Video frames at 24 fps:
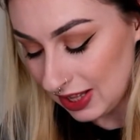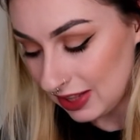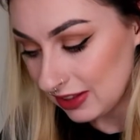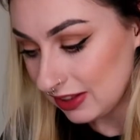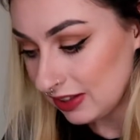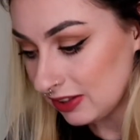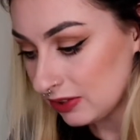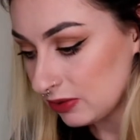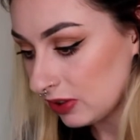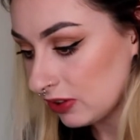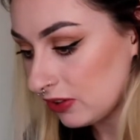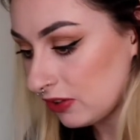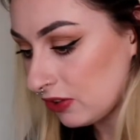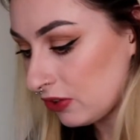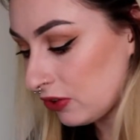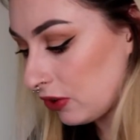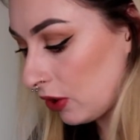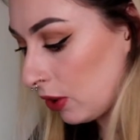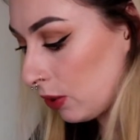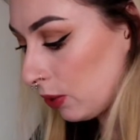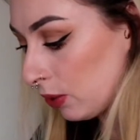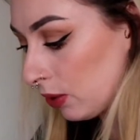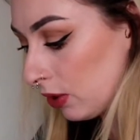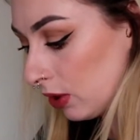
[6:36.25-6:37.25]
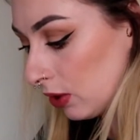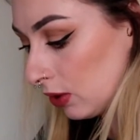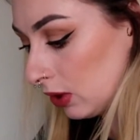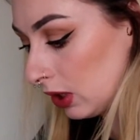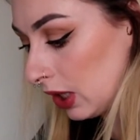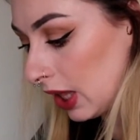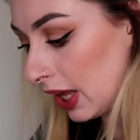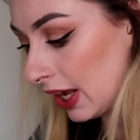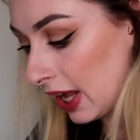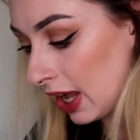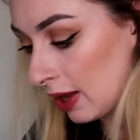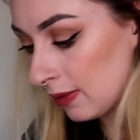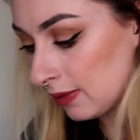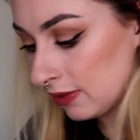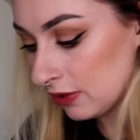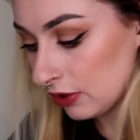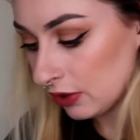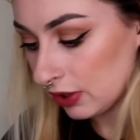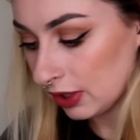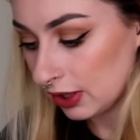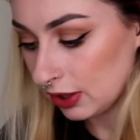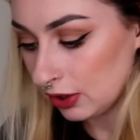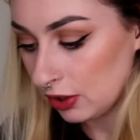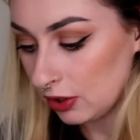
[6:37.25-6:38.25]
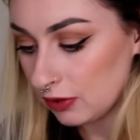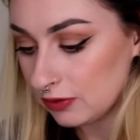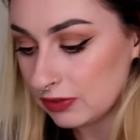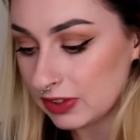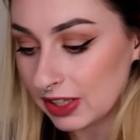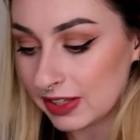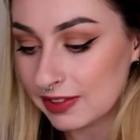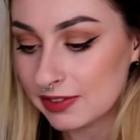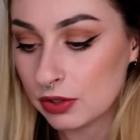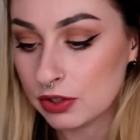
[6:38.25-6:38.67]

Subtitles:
This one's so cool. I absolutely love this.